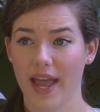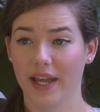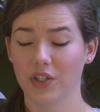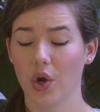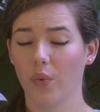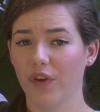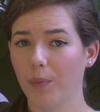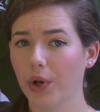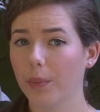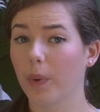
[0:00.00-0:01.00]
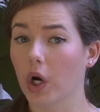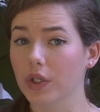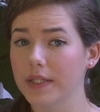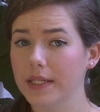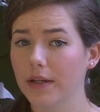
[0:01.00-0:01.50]
And we've put a
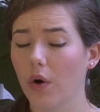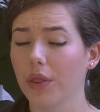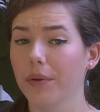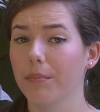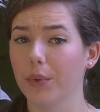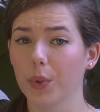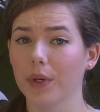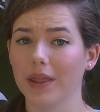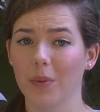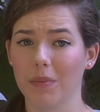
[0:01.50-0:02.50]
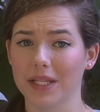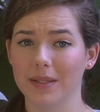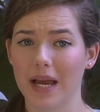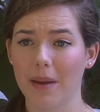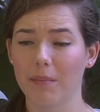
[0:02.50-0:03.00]
person on the moon in the
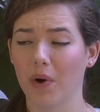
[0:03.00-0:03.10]
meantime,